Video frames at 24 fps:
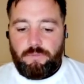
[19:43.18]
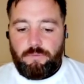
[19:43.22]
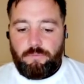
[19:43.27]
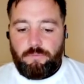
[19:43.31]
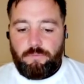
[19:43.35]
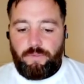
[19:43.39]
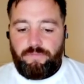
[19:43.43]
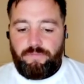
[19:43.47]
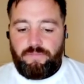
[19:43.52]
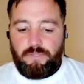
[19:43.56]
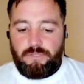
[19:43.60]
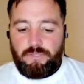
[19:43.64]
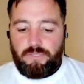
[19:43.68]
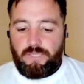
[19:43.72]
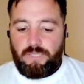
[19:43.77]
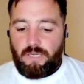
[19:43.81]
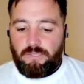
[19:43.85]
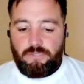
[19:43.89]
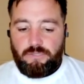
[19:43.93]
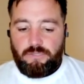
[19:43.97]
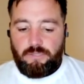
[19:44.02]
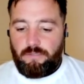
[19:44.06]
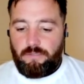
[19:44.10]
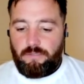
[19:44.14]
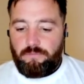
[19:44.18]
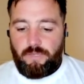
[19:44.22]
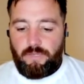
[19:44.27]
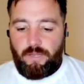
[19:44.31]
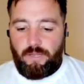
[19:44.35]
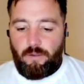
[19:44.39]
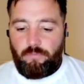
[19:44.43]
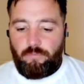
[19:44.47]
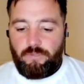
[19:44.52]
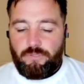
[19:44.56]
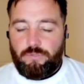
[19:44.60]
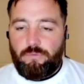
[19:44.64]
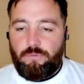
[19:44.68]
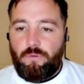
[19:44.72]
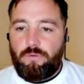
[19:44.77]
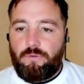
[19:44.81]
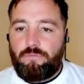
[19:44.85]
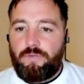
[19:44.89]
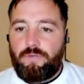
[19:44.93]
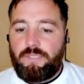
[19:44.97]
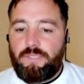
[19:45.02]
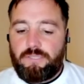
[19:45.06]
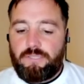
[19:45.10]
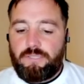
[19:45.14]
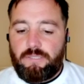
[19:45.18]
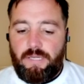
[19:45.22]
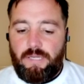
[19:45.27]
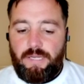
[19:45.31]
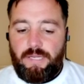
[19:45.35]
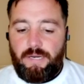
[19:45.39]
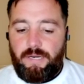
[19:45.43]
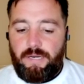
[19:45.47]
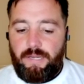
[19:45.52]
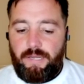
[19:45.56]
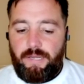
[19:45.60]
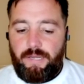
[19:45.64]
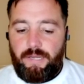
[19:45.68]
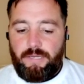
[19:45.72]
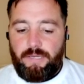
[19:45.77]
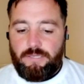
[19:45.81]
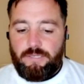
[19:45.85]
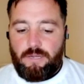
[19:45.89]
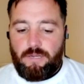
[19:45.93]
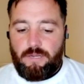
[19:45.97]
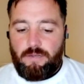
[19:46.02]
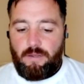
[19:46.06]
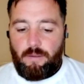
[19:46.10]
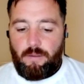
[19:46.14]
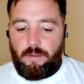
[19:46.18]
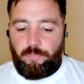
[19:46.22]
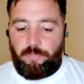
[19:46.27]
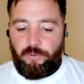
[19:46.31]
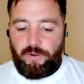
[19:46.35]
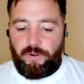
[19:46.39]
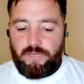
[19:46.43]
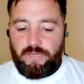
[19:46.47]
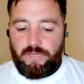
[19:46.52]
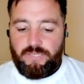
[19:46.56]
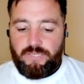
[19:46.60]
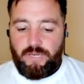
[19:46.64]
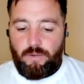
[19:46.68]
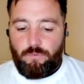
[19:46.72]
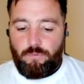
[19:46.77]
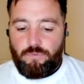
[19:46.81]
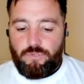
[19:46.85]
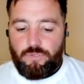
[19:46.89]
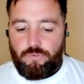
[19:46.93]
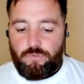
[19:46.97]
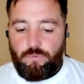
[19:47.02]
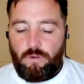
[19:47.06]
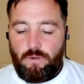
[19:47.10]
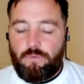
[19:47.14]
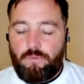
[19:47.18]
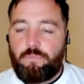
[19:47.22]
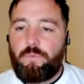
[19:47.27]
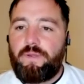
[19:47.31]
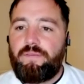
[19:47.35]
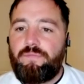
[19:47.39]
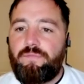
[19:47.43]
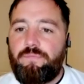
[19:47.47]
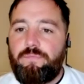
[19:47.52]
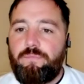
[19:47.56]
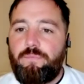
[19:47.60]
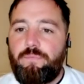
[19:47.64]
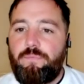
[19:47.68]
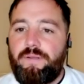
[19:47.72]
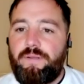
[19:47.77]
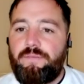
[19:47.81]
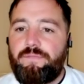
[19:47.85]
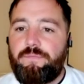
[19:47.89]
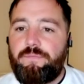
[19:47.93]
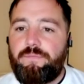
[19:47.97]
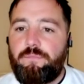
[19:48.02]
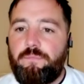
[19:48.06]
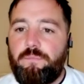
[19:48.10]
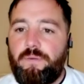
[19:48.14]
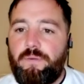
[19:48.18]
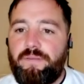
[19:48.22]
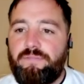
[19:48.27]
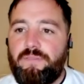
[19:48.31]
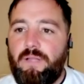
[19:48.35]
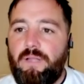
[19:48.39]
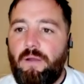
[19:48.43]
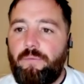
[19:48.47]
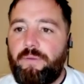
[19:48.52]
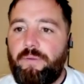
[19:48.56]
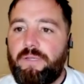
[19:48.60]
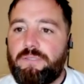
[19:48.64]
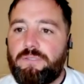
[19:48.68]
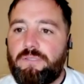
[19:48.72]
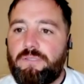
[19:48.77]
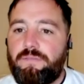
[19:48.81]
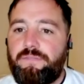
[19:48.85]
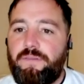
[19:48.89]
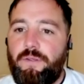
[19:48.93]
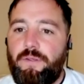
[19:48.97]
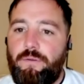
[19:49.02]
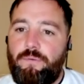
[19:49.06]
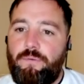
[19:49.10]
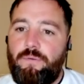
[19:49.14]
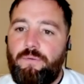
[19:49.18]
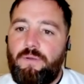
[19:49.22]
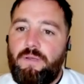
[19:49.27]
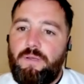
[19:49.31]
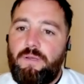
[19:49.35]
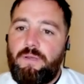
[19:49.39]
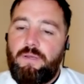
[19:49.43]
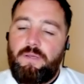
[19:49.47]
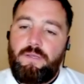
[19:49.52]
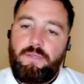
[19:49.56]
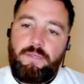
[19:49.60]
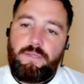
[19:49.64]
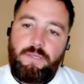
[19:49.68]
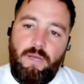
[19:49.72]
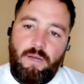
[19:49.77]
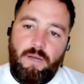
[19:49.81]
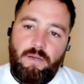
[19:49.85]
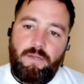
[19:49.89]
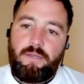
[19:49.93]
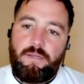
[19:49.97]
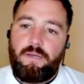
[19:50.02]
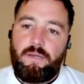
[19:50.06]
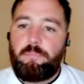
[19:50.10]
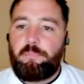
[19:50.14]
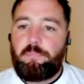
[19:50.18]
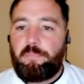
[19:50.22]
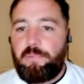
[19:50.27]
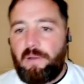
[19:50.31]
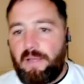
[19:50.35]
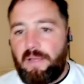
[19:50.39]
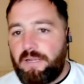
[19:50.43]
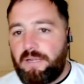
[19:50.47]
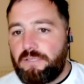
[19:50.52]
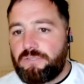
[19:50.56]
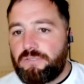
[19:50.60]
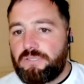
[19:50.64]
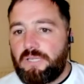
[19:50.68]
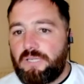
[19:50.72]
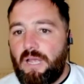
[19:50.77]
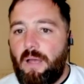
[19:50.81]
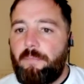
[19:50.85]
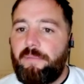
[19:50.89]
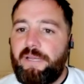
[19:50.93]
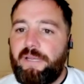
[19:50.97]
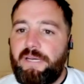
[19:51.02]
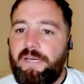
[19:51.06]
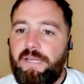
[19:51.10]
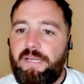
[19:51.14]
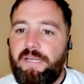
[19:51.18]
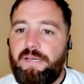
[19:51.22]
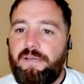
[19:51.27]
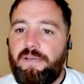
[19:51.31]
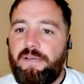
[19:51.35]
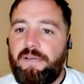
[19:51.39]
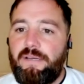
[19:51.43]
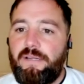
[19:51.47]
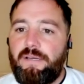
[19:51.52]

we've discussed the Helmarit squad recently, and it is a pretty settled squad. We've noticed a few younger players coming in